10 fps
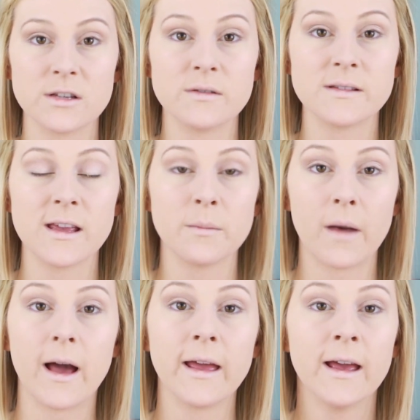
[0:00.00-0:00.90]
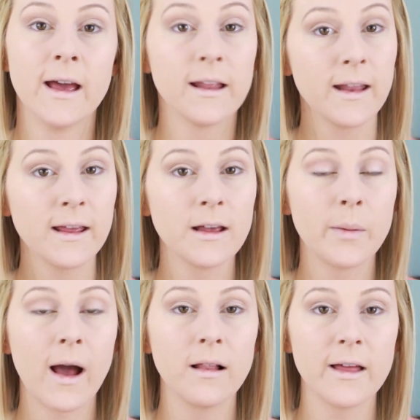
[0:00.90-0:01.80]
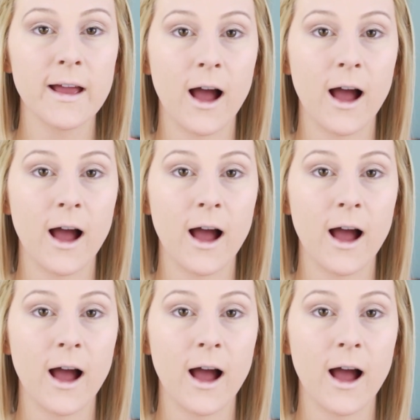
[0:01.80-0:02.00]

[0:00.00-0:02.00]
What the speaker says: using my Naked palette,